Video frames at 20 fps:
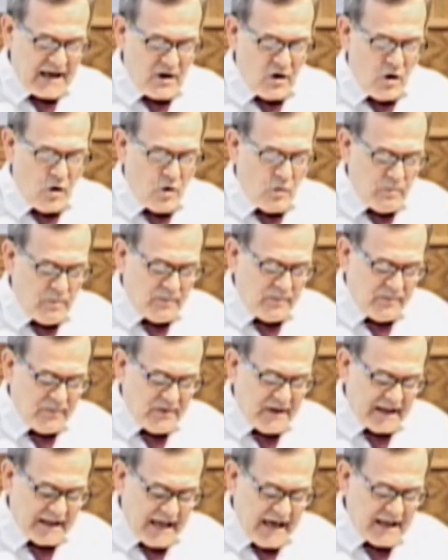I
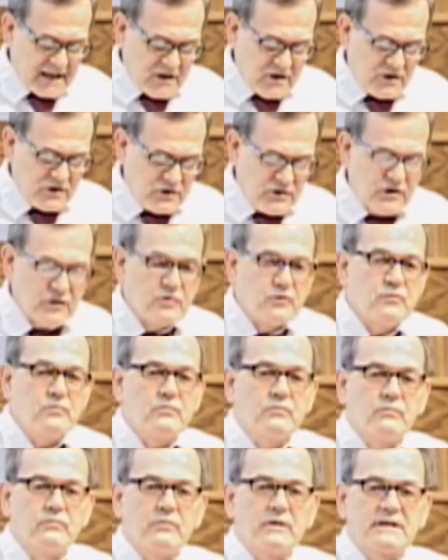hope that I could
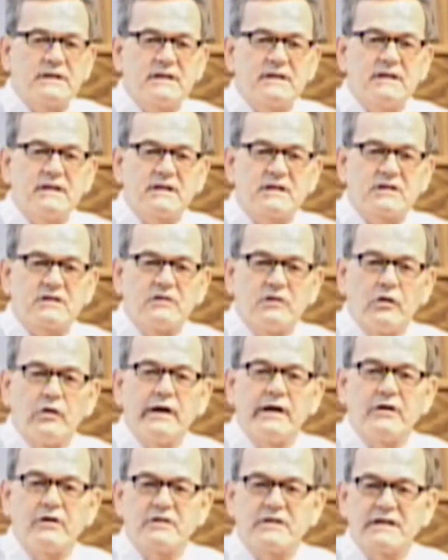do what this
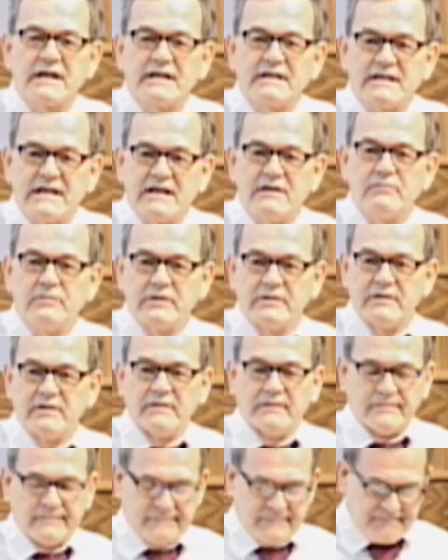lawyer says he
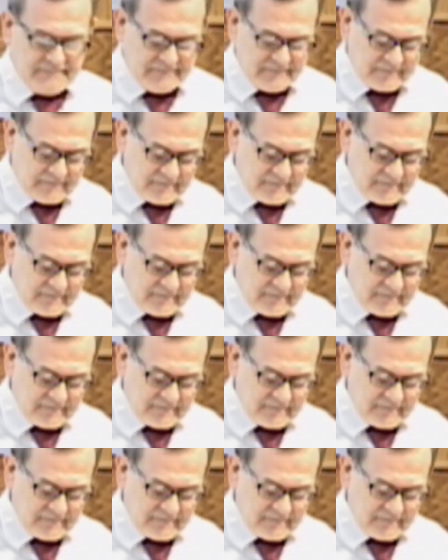would do.